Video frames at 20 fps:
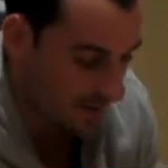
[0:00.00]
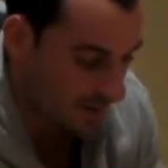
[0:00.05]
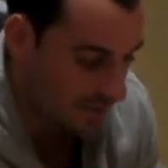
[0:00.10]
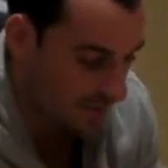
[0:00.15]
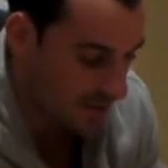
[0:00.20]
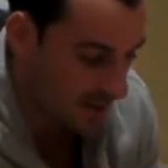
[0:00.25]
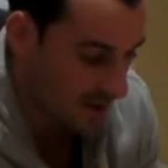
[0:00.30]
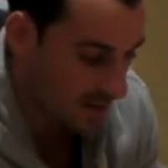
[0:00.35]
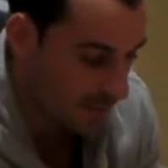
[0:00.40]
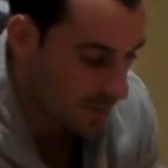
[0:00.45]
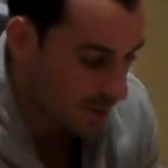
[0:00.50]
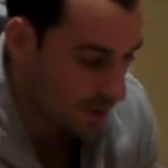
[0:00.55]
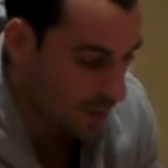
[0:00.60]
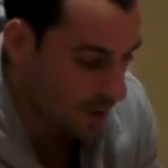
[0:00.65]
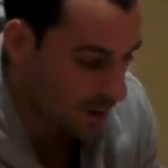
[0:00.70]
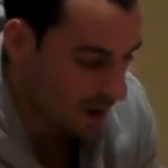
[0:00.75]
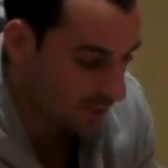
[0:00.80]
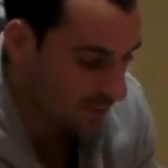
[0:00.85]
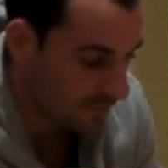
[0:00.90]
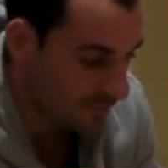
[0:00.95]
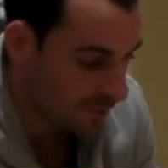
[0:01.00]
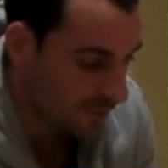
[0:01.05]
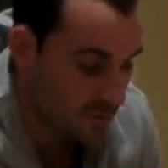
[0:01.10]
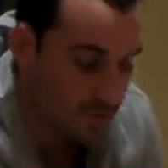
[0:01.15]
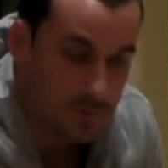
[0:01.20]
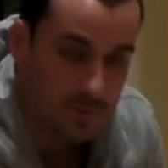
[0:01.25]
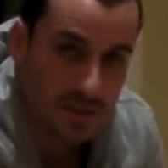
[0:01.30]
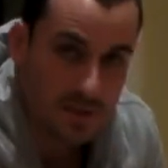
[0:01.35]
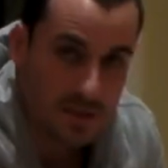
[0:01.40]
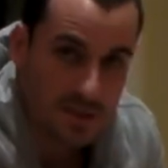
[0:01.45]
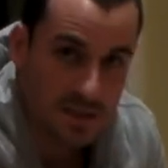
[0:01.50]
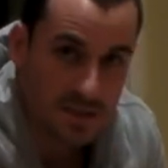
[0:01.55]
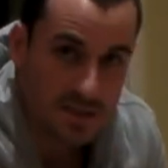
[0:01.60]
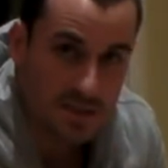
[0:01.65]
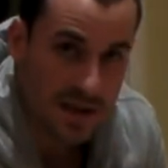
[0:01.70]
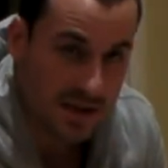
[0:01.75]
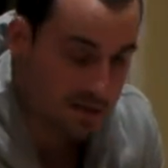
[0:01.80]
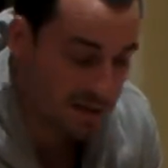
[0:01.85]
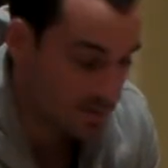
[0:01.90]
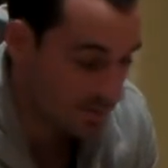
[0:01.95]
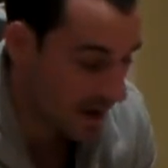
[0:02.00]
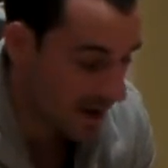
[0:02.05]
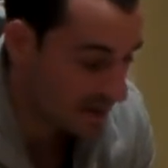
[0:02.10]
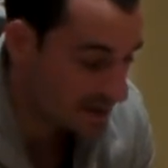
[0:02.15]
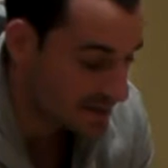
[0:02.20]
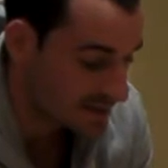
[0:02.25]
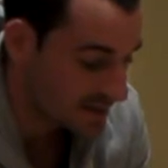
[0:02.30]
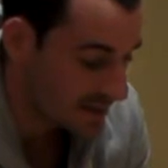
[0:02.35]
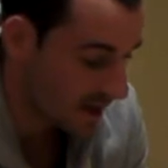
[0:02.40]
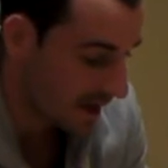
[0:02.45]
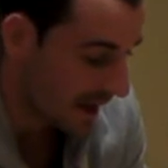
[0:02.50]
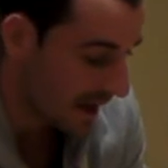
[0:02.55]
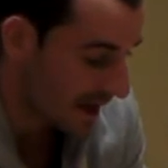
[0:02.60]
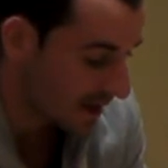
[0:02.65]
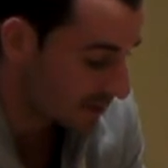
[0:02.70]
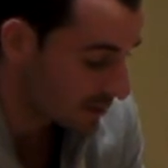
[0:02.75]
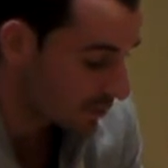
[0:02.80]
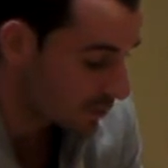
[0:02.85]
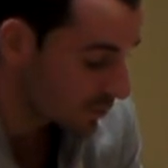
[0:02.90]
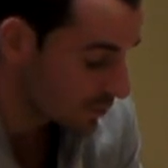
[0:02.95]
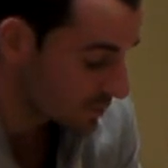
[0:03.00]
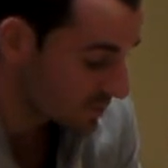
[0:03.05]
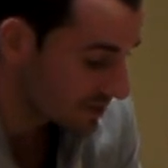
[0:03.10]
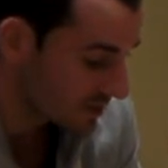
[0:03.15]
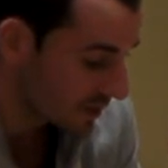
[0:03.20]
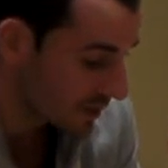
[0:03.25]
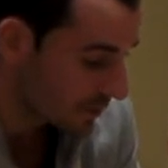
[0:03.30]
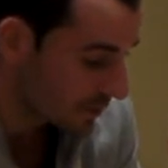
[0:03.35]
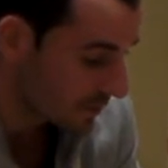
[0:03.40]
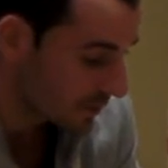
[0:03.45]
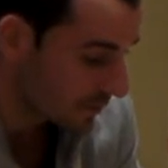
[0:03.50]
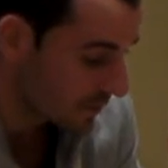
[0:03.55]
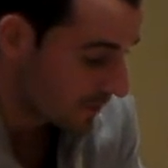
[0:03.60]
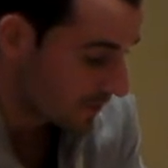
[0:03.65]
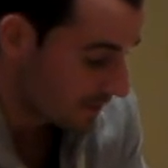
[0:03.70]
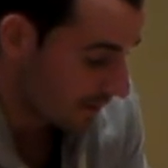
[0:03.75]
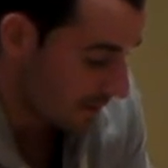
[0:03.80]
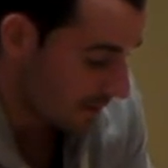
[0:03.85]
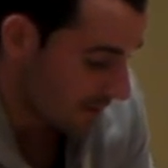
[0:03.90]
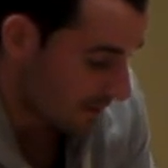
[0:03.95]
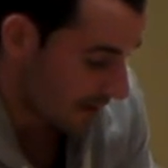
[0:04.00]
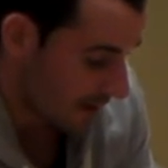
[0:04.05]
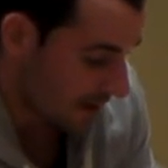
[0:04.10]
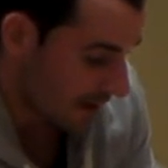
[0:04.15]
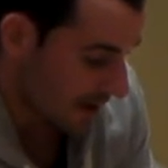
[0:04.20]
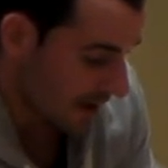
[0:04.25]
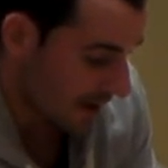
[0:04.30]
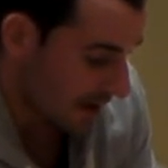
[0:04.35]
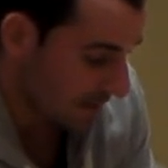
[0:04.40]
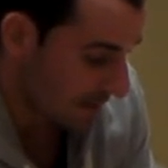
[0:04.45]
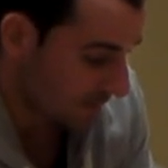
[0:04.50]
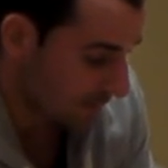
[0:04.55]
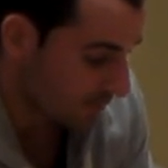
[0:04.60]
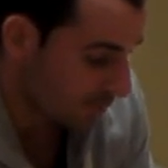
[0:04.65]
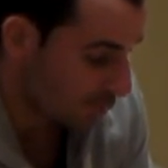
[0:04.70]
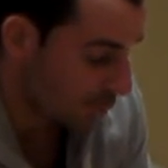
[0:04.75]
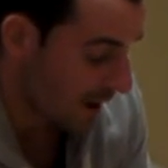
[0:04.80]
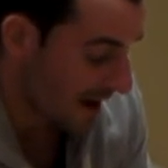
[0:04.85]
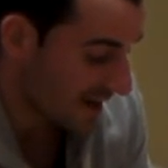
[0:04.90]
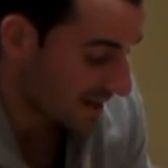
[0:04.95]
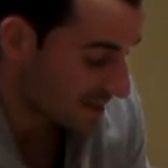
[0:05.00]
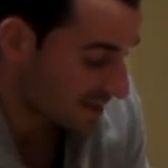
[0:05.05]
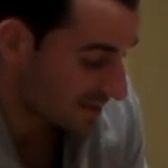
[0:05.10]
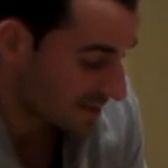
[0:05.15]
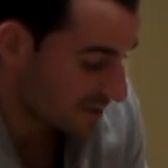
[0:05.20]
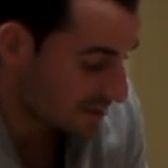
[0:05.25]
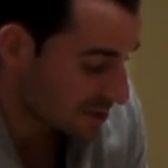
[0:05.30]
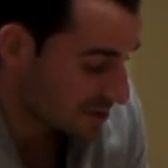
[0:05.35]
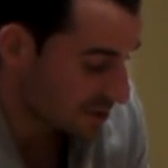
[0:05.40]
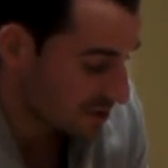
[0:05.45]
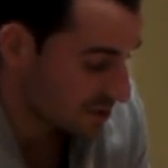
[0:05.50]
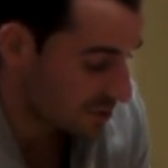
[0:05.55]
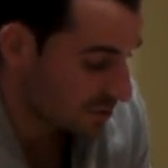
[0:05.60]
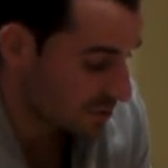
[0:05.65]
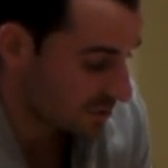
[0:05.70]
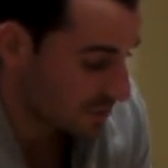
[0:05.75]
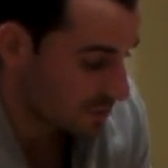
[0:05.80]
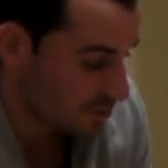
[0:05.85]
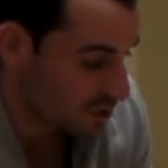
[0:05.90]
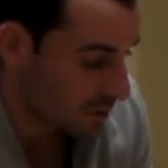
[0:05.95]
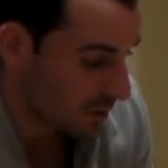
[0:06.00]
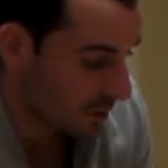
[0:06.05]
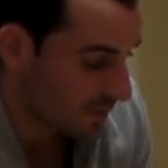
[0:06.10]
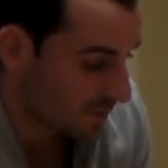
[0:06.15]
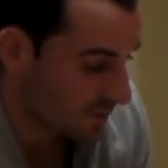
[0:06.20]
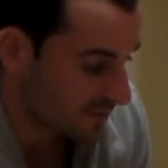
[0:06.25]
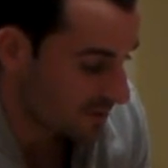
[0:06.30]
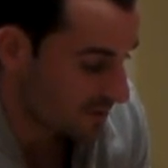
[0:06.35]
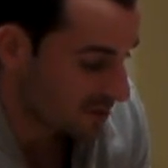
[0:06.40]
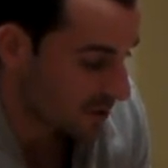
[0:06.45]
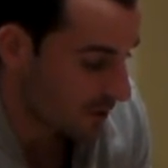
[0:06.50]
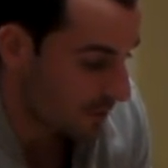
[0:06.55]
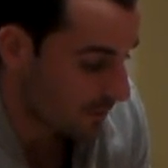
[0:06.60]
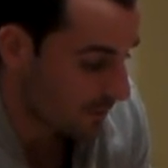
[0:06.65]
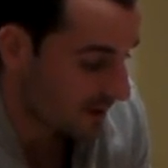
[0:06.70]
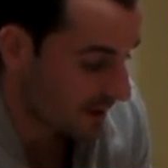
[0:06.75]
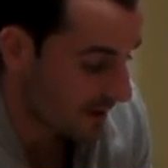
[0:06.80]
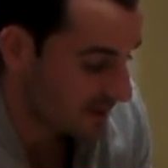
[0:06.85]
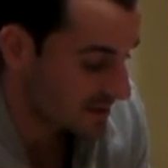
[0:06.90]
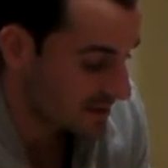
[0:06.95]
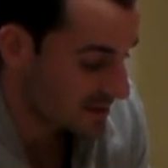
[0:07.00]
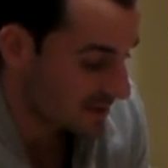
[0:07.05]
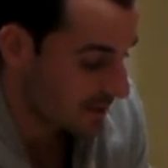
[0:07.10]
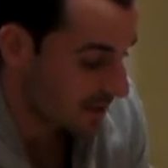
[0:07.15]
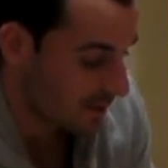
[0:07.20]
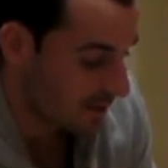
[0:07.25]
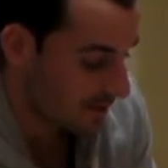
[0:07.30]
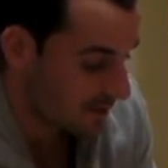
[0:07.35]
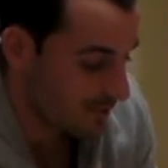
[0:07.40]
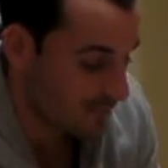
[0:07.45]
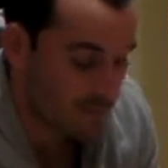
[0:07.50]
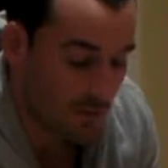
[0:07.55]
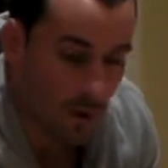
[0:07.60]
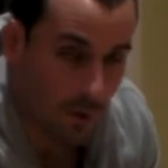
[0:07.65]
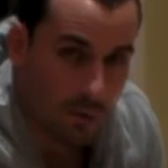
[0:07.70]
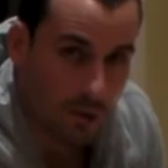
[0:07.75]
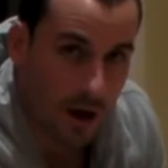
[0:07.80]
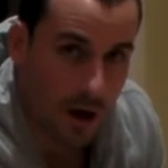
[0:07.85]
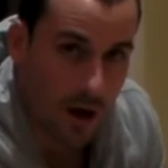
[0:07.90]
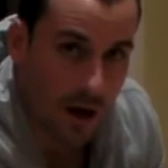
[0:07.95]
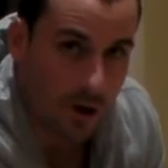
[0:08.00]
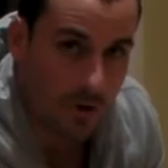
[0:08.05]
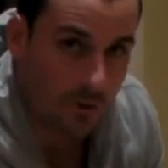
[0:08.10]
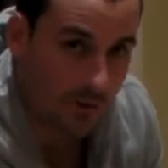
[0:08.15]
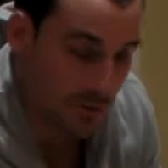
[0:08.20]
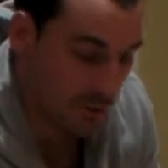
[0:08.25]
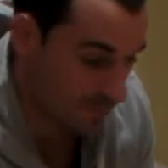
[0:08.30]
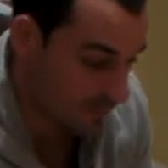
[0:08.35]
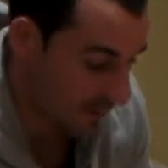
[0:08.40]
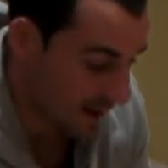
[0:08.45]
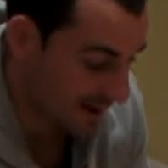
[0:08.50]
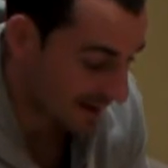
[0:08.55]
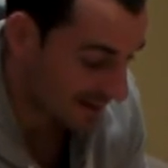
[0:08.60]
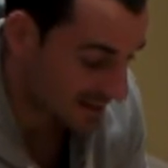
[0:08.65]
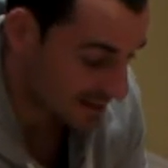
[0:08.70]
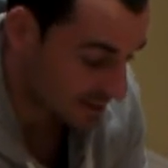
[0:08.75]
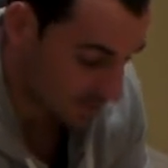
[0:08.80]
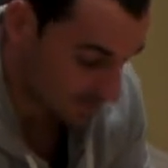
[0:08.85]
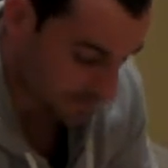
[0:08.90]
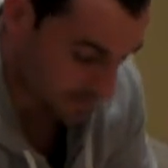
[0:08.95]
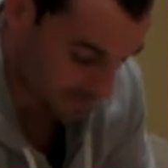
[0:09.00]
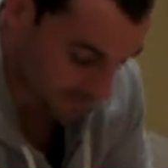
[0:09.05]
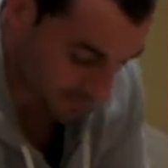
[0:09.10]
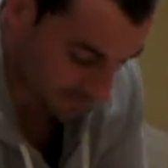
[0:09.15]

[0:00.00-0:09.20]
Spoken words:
free, but what I've done to save space and also weight is just chop off the top bit, fold it over and bag it up.